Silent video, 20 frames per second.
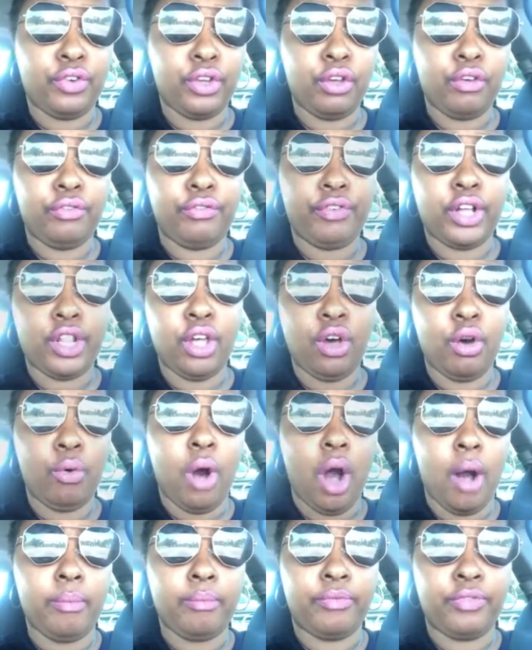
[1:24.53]

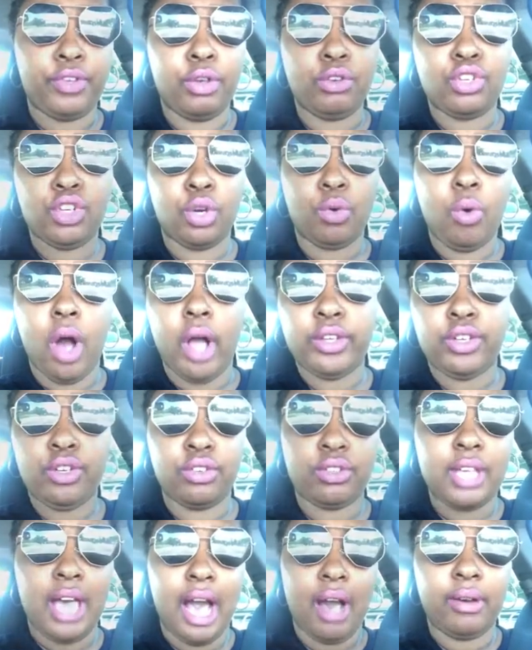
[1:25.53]
fellow future
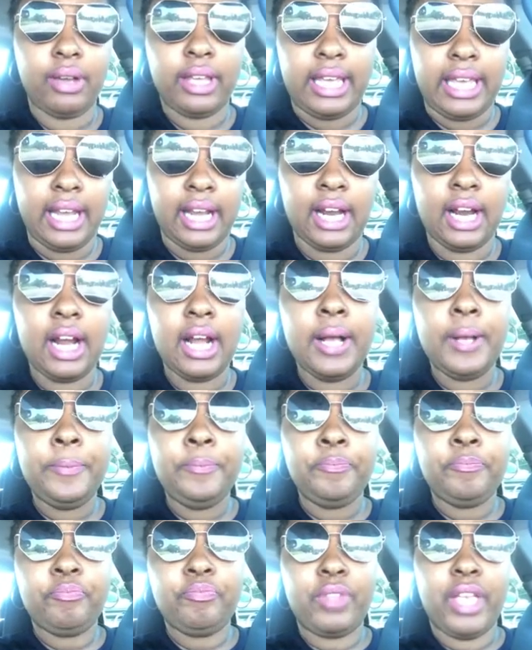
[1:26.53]
watchers out here,
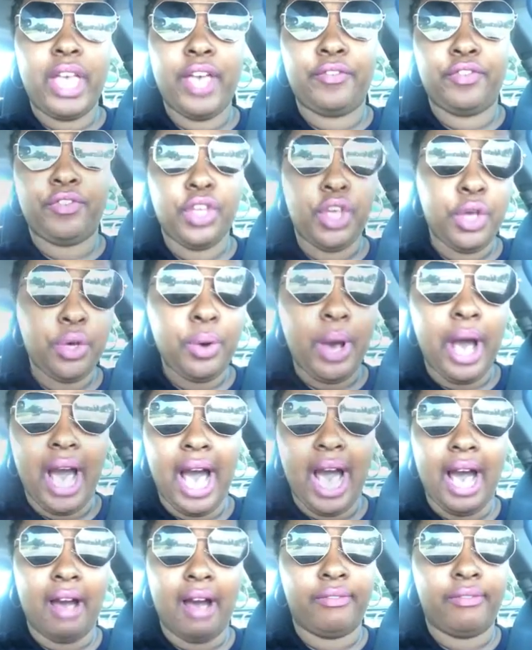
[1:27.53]
if you
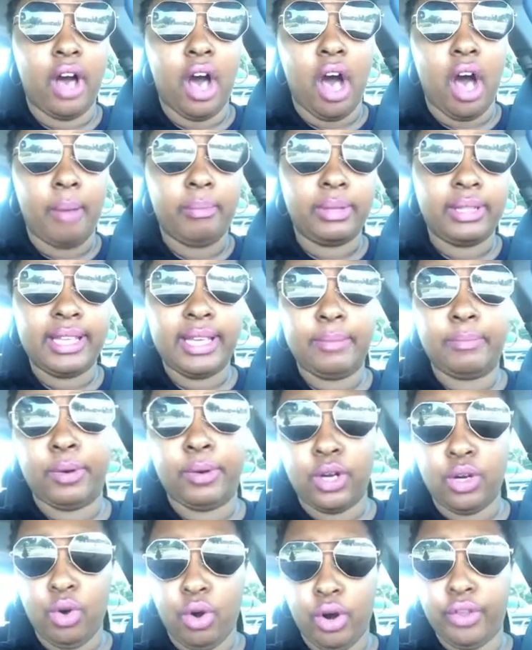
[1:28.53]
have
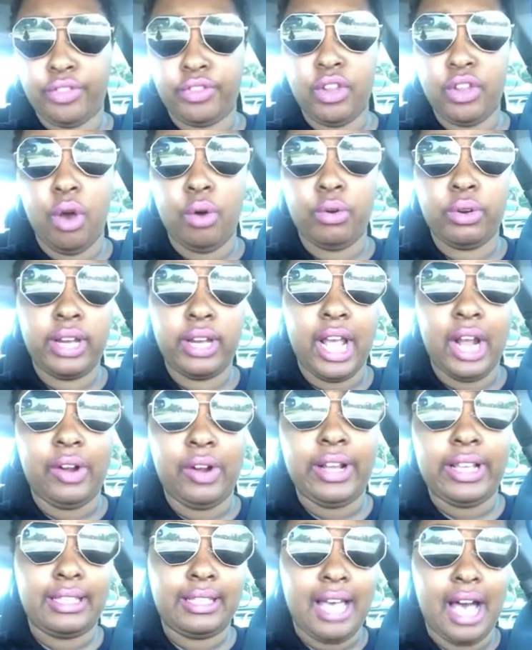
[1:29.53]
Libra North Node and
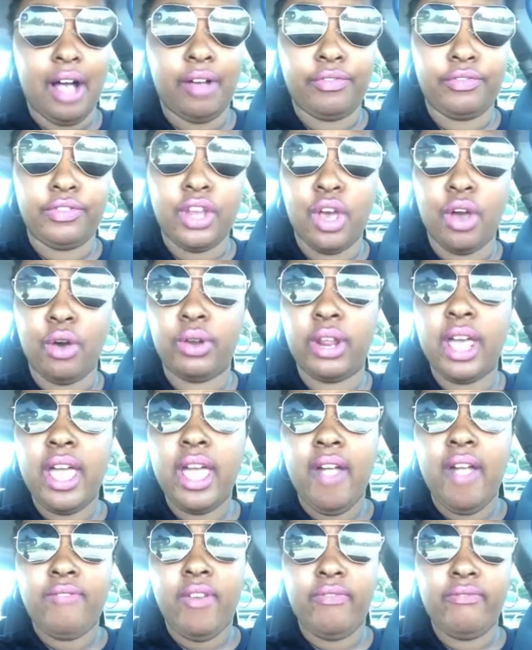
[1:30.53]
Aries South Node,
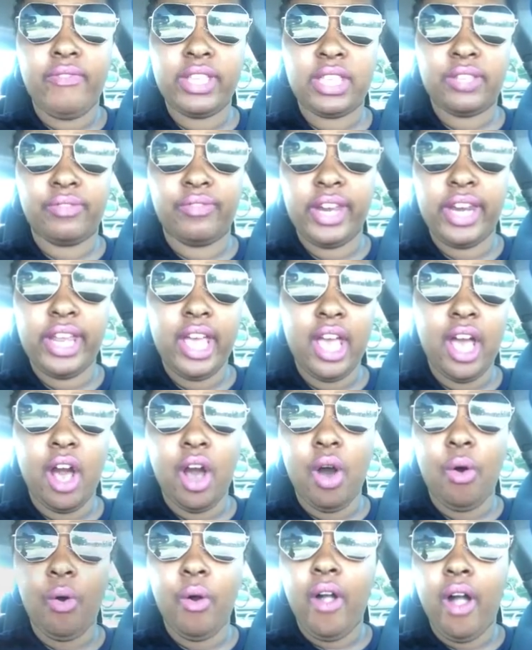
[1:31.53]
then this
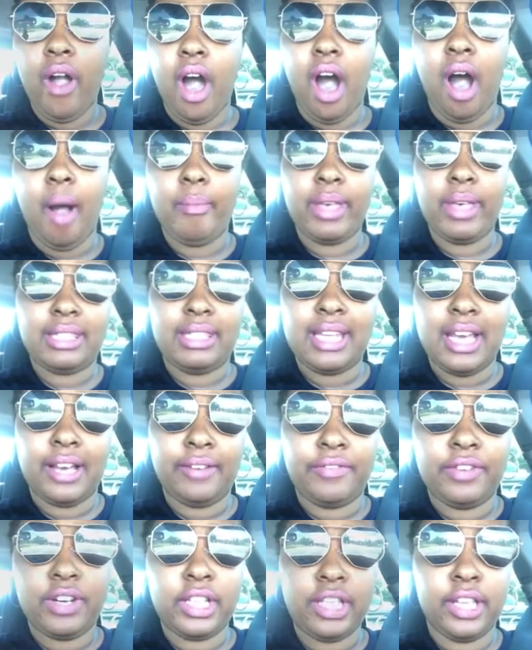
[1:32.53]
video is
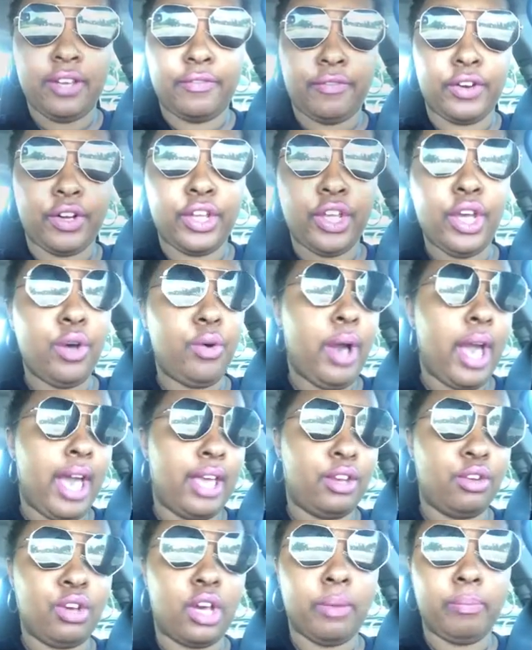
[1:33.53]
definitely for you,
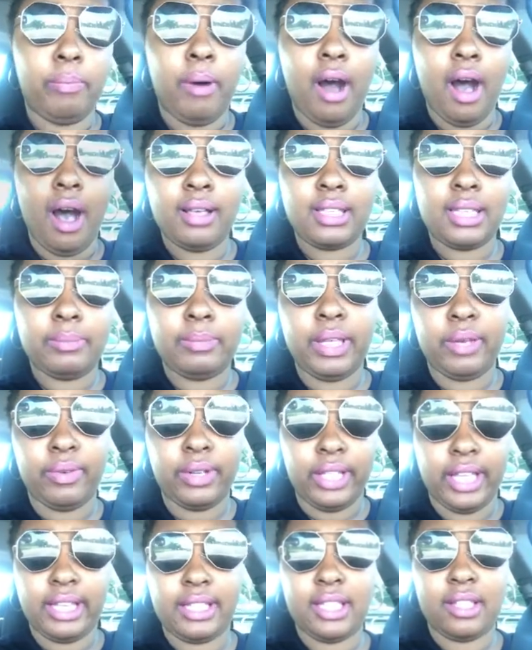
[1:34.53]
and you could possibly
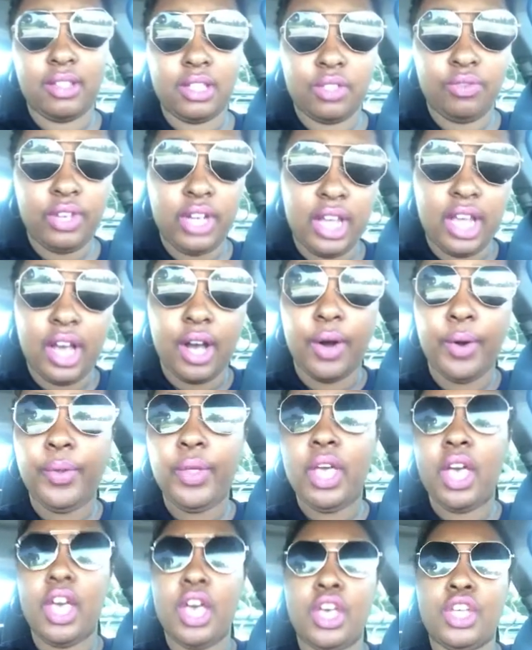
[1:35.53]
relate to this video.
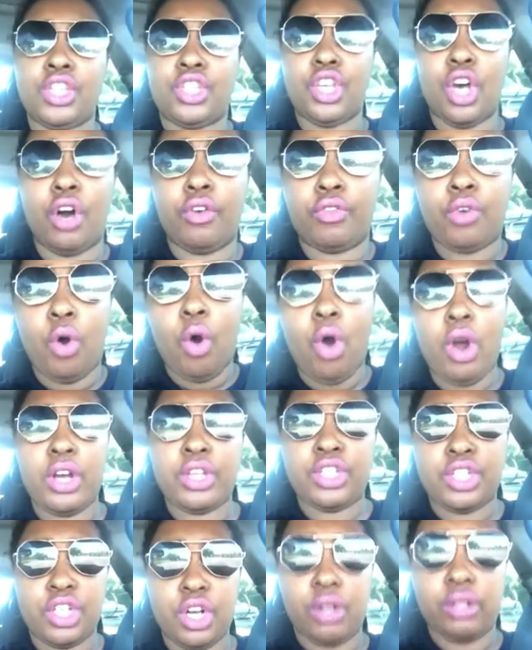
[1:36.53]
So of
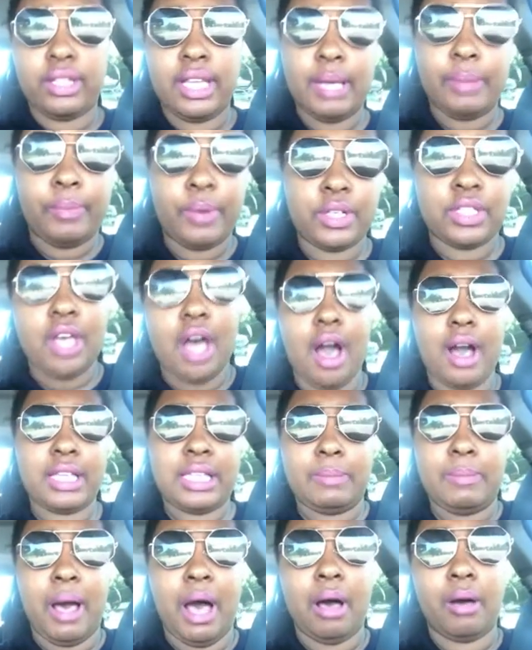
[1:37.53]
course, Libra
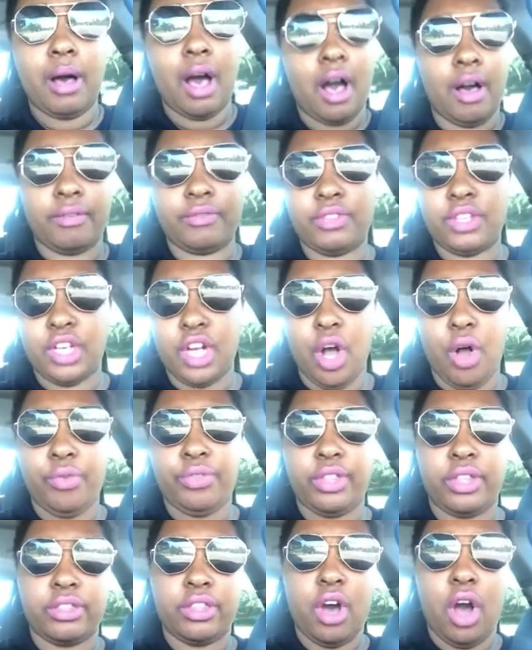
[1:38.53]
talks about,
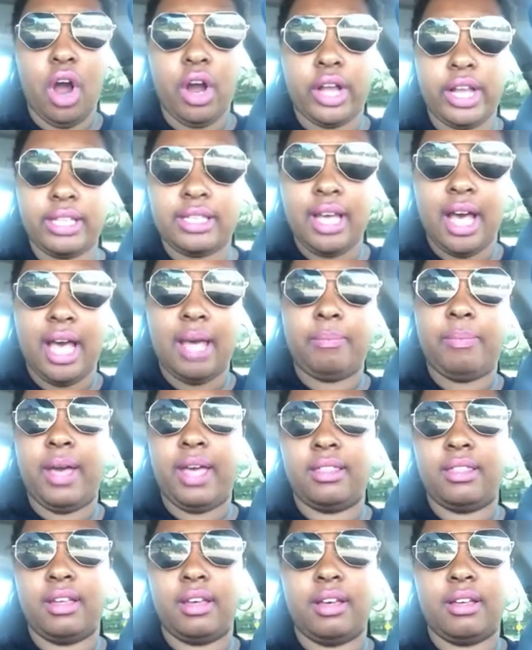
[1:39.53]
the archetype
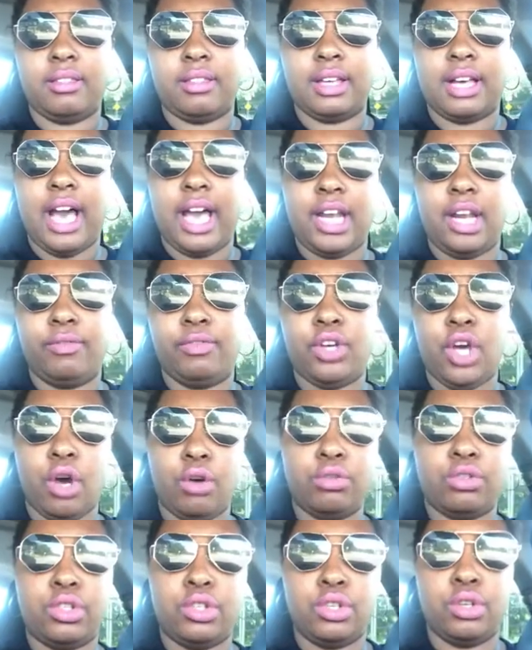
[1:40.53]
and the kind of
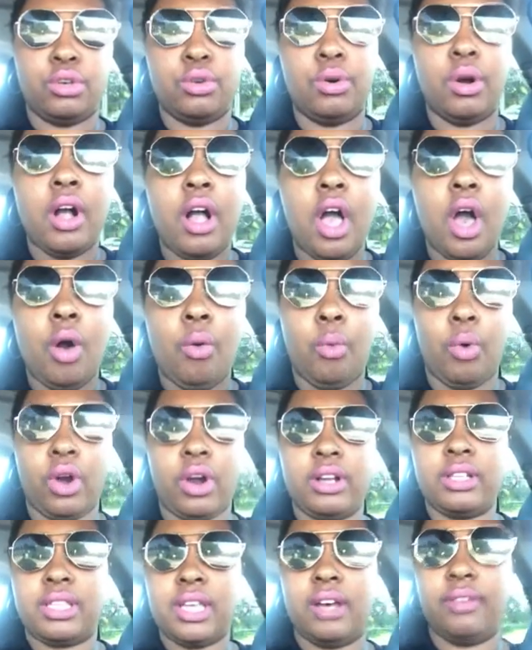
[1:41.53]
go-to
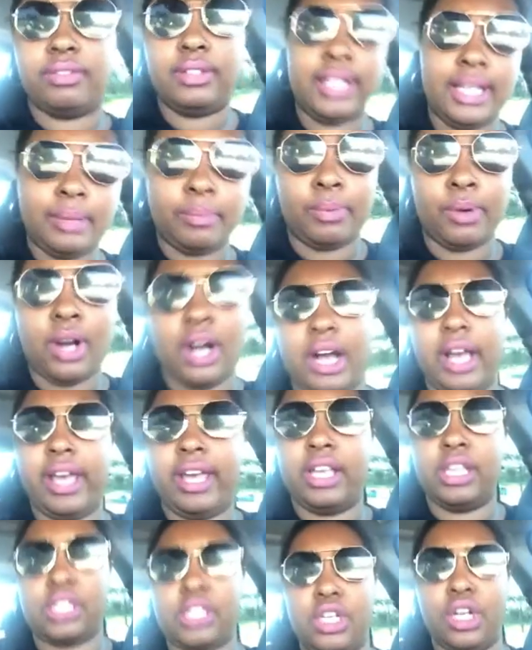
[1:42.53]
words of Libra
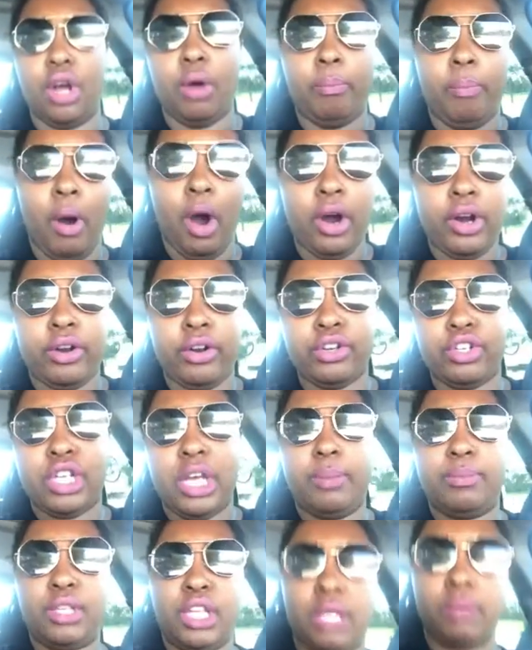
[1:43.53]
is,
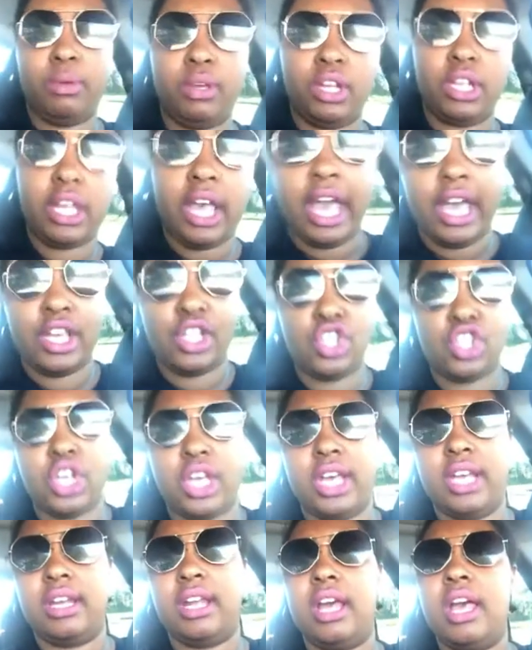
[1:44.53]
partnerships,
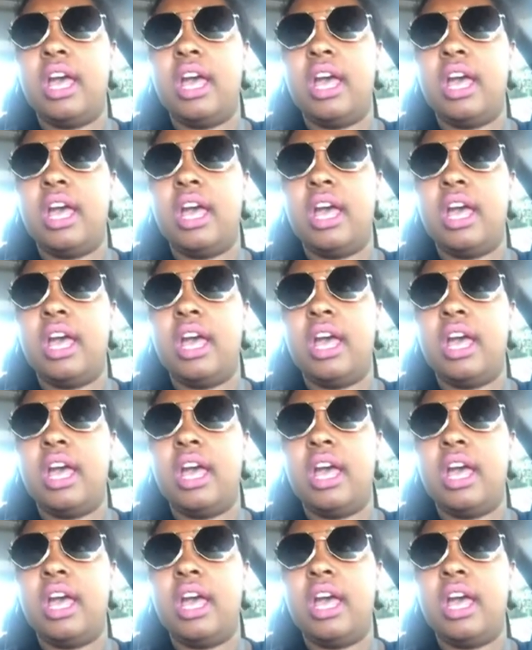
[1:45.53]
communication,